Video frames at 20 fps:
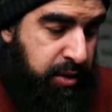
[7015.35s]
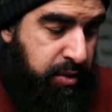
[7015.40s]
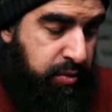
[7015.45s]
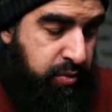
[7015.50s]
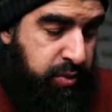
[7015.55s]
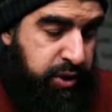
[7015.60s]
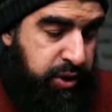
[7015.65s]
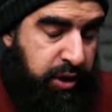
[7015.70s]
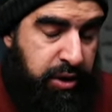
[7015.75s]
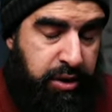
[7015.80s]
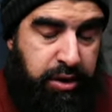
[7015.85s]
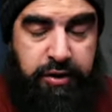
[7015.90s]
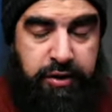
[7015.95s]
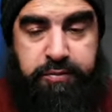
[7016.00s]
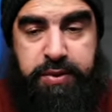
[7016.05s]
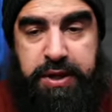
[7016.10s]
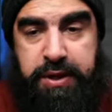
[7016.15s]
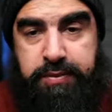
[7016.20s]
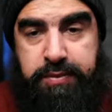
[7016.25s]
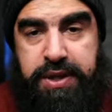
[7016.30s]
which a lot of
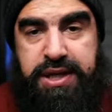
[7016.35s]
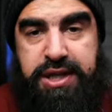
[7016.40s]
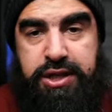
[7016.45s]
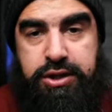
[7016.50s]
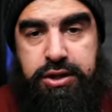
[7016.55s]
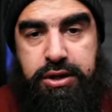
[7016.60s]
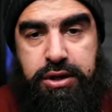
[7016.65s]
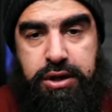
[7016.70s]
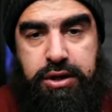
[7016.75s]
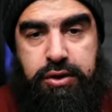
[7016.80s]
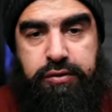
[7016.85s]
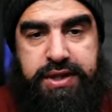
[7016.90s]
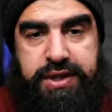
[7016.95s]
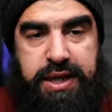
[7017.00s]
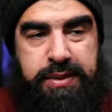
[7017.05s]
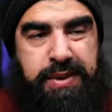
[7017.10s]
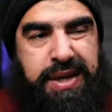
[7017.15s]
people need to learn over time.